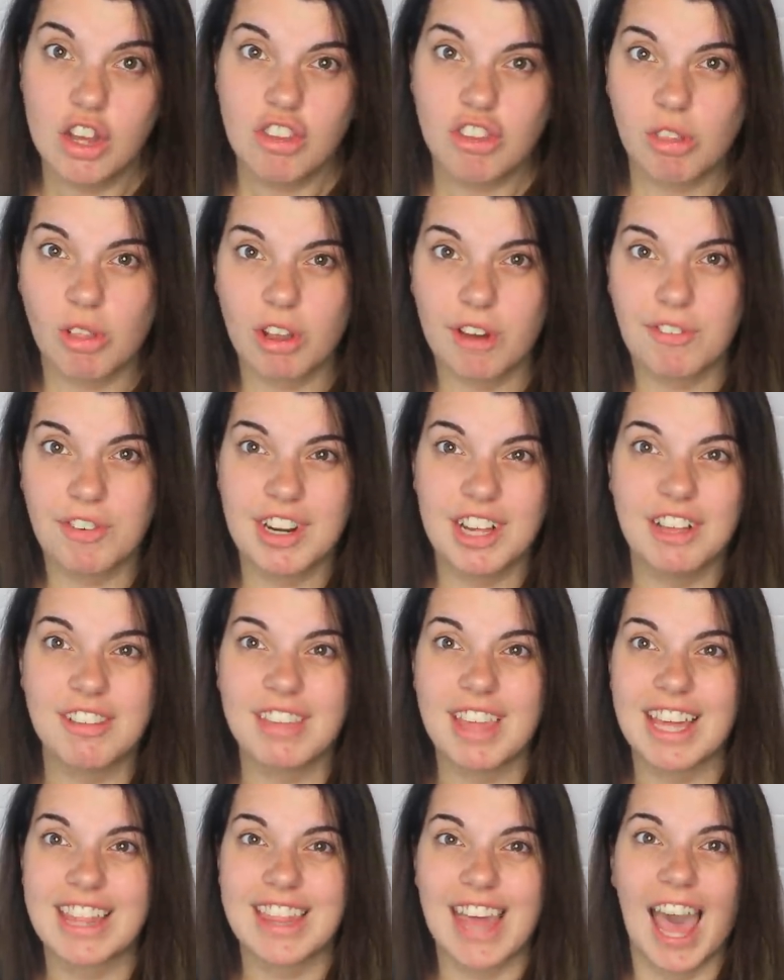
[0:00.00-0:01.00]
So look for
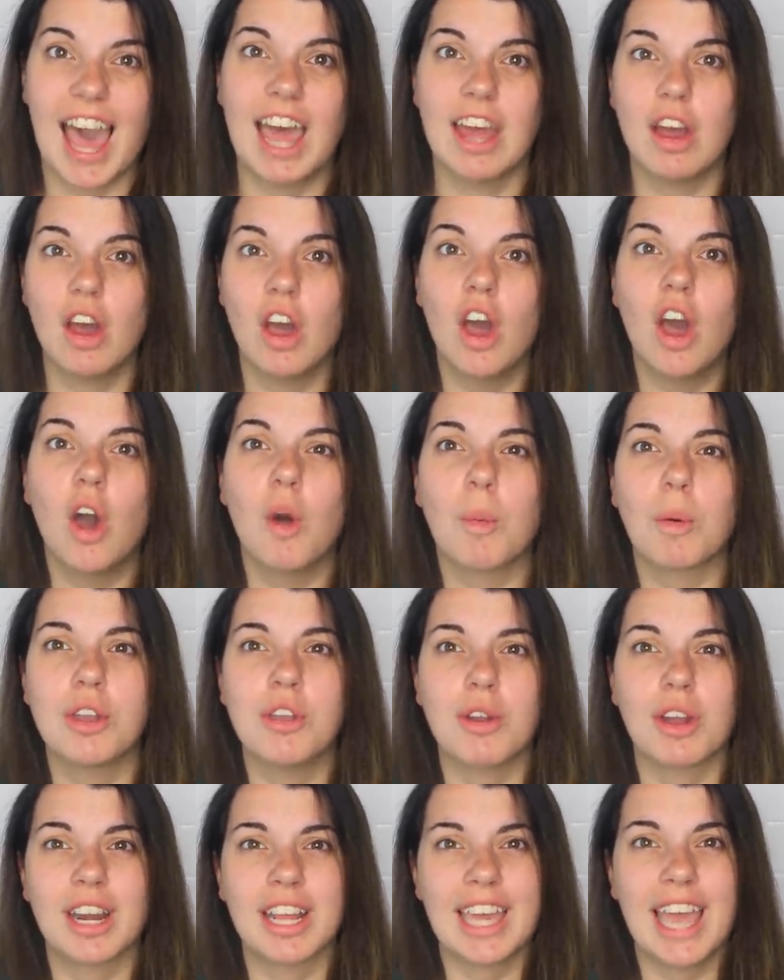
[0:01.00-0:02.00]
deals like that where
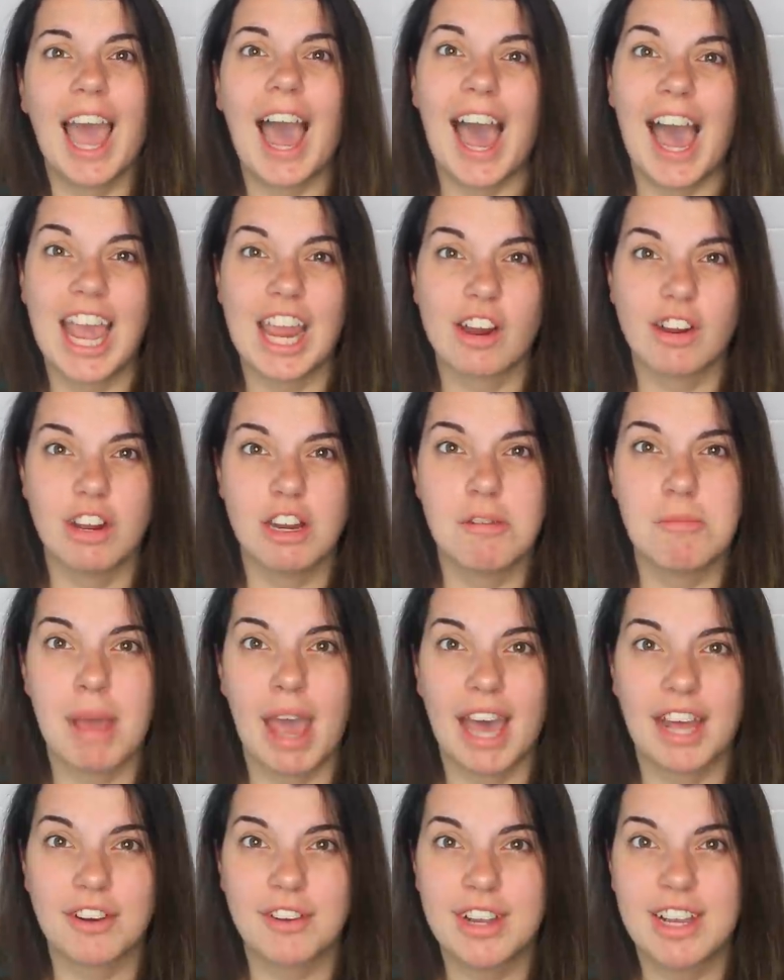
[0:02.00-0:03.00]
you're gonna get higher end
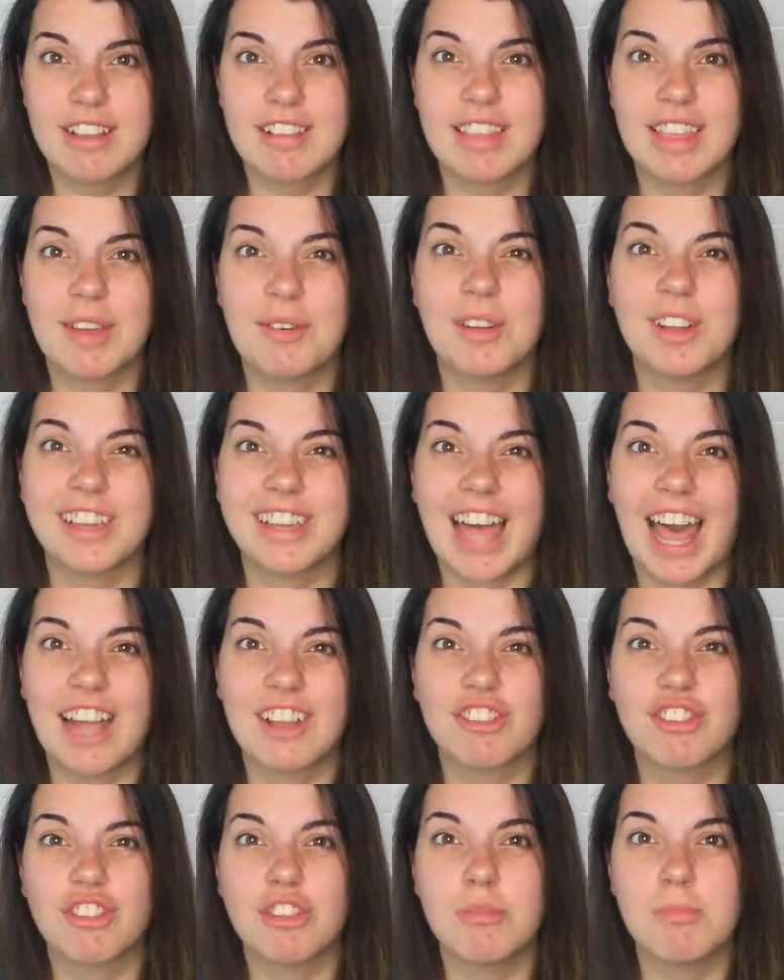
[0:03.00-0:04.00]
batteries. They will
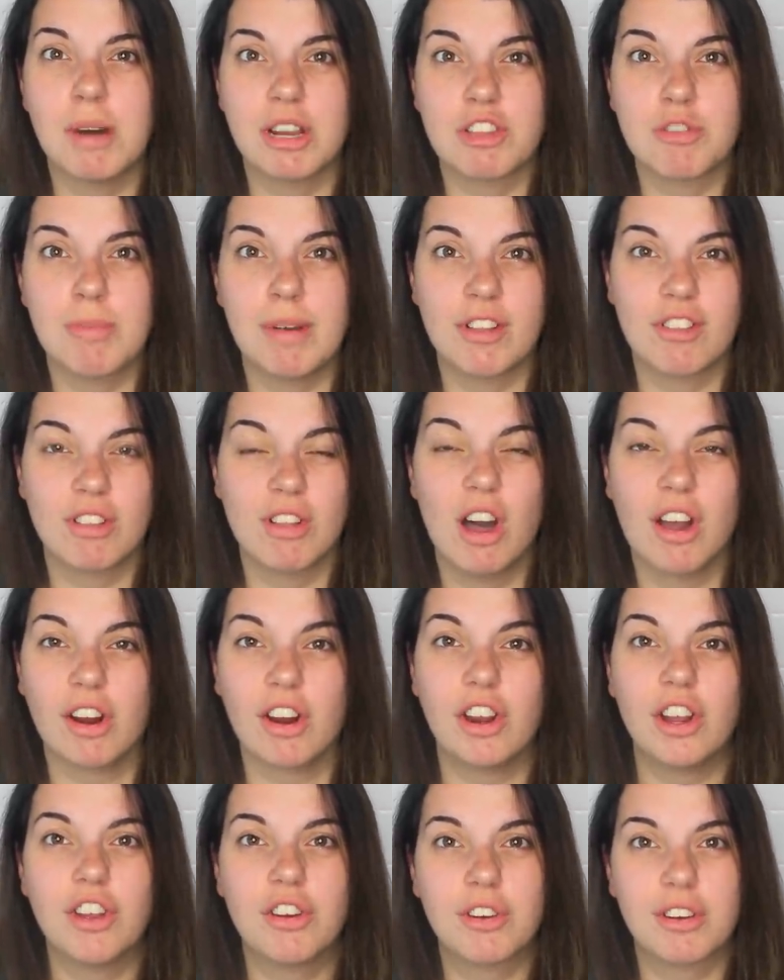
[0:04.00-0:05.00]
last you much, much
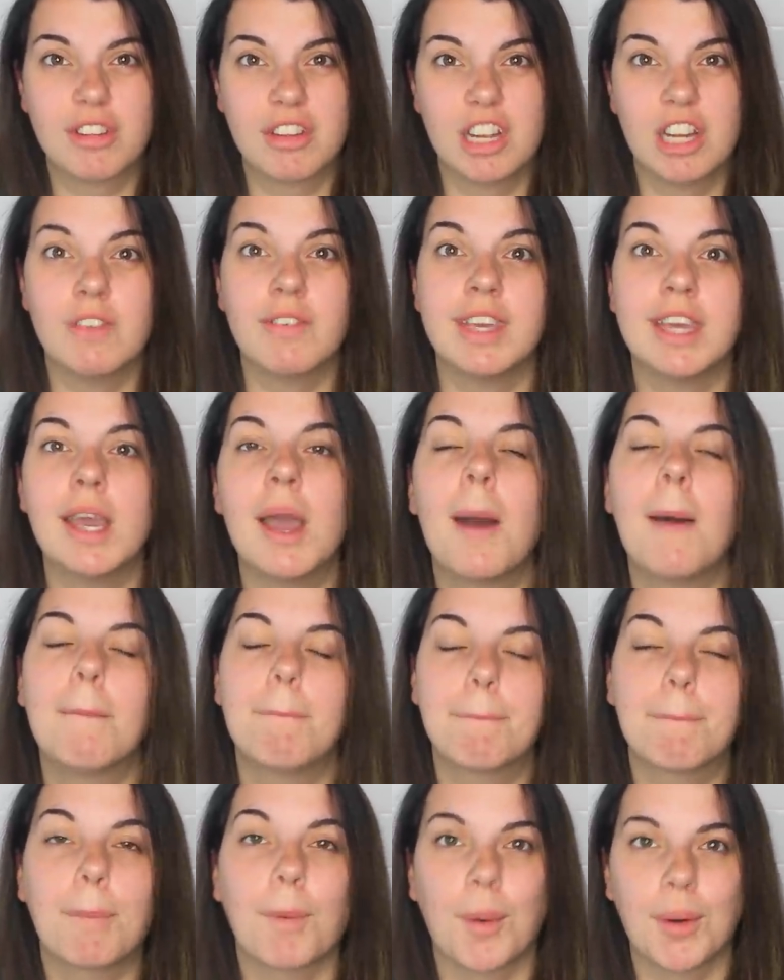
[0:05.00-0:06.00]
longer. You're just gonna be
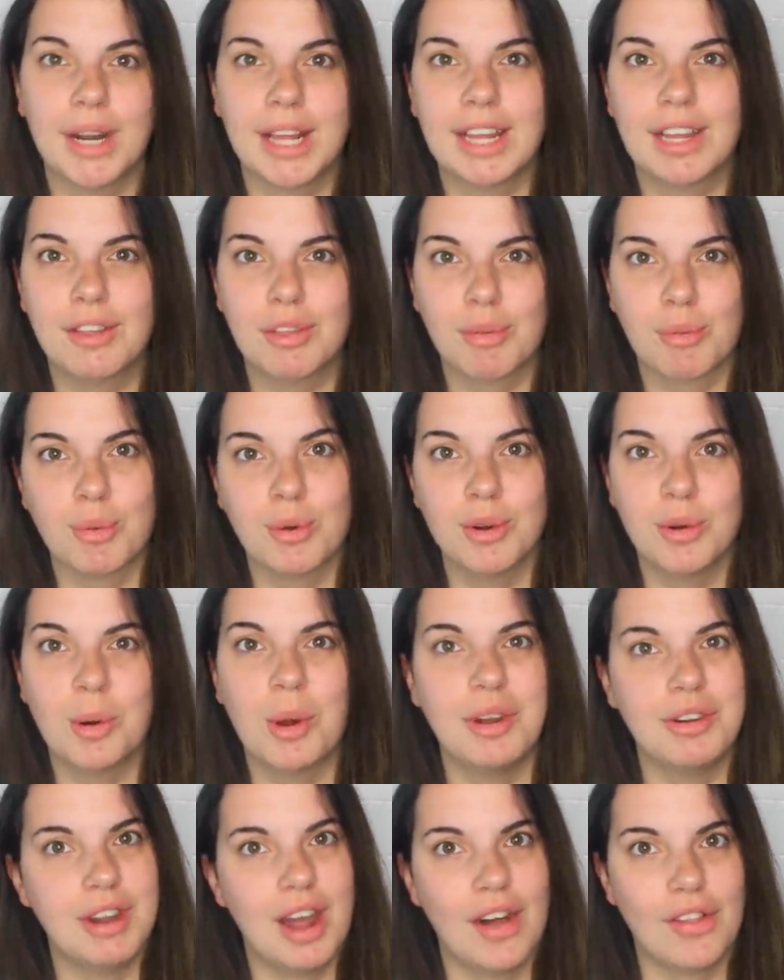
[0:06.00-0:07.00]
burning
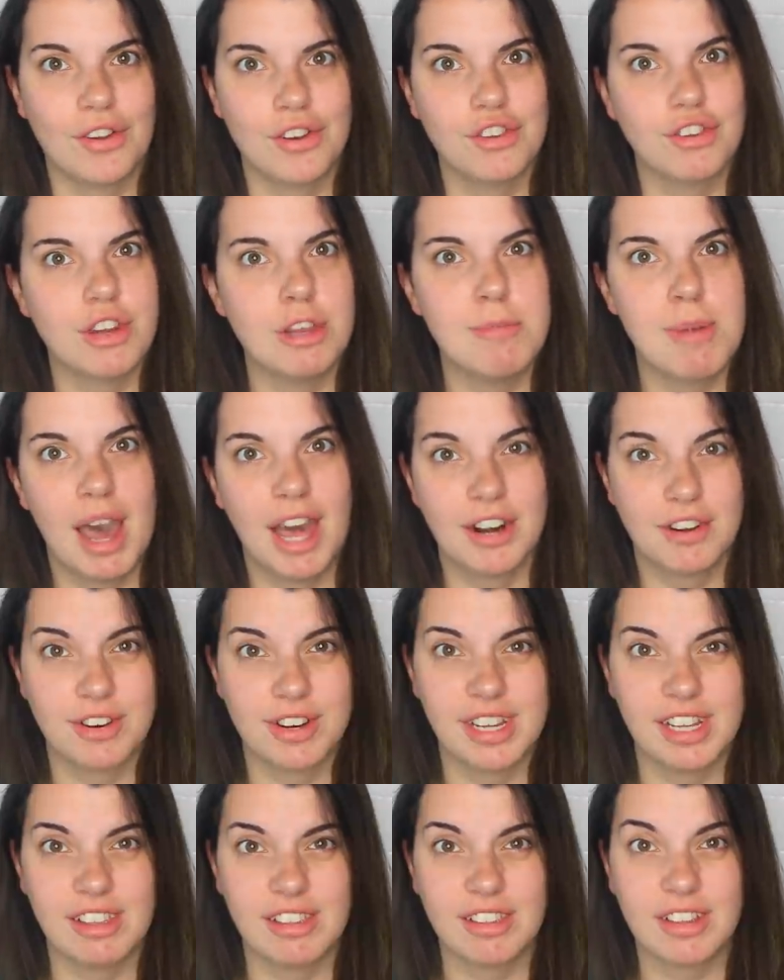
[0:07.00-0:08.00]
through Dollar Tree
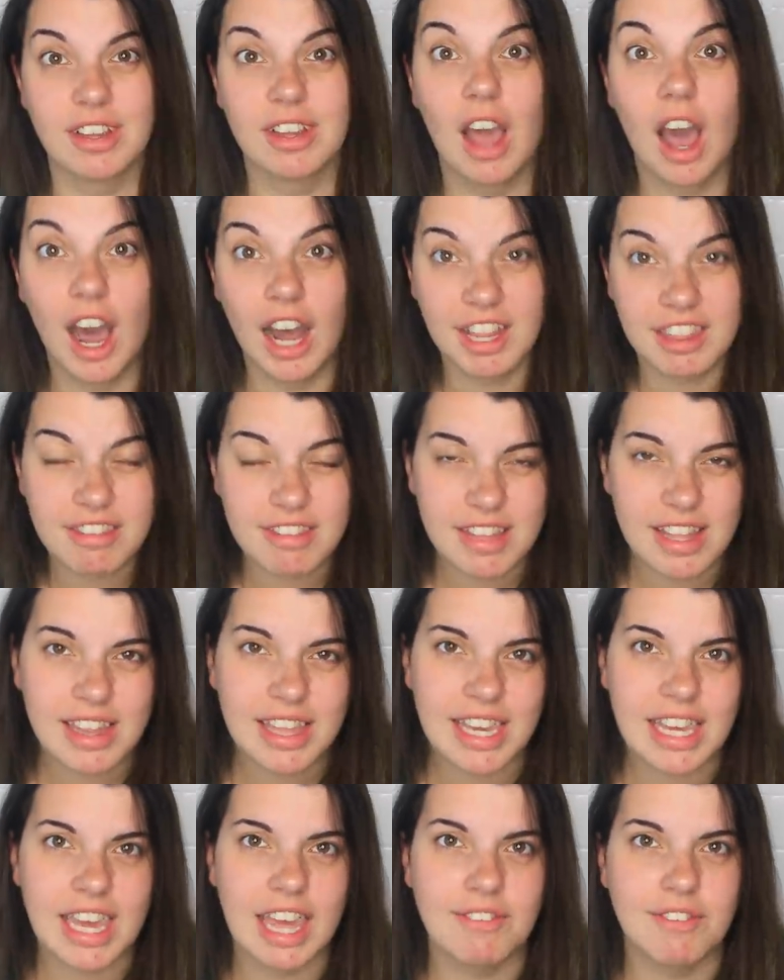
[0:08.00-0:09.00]
batteries
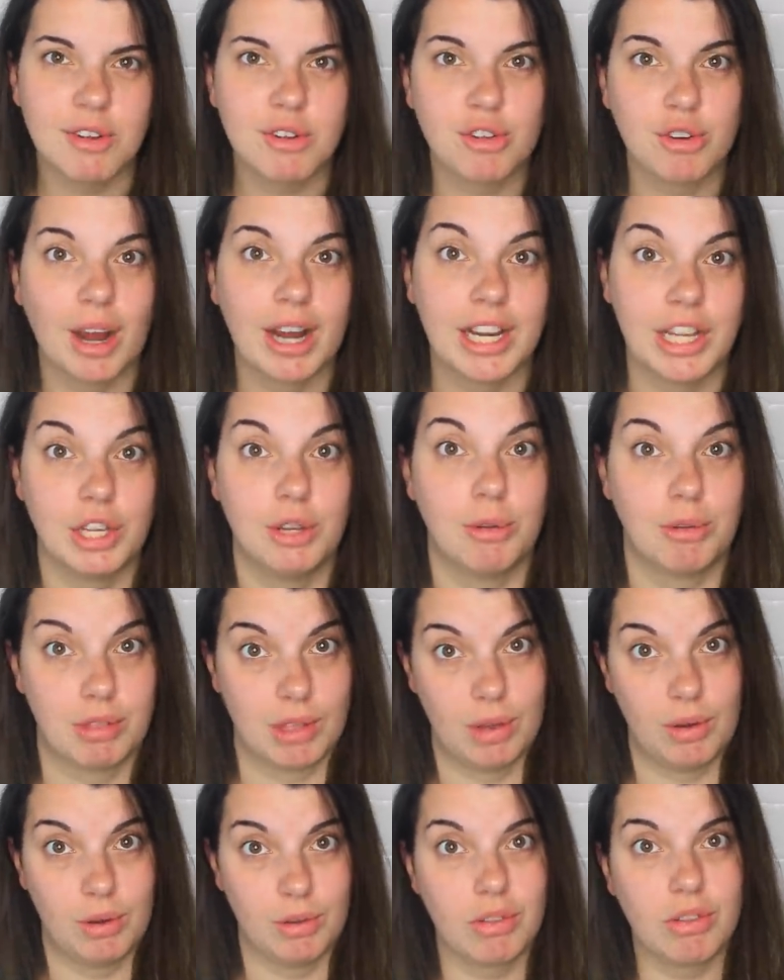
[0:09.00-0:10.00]
constantly if you try to use
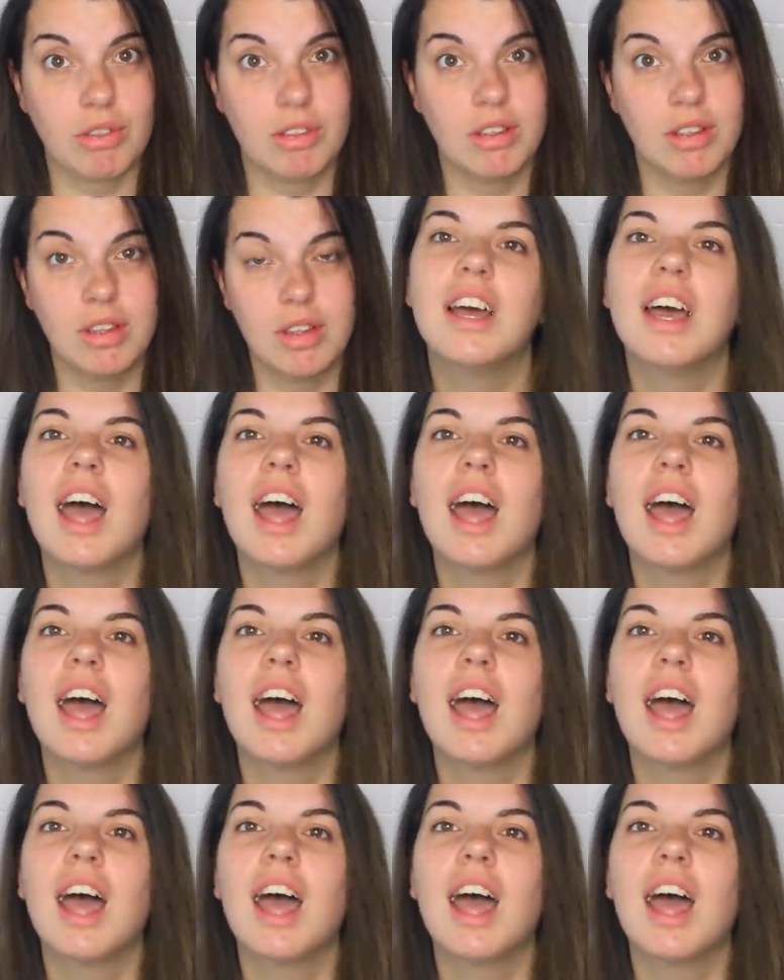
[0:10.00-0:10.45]
those.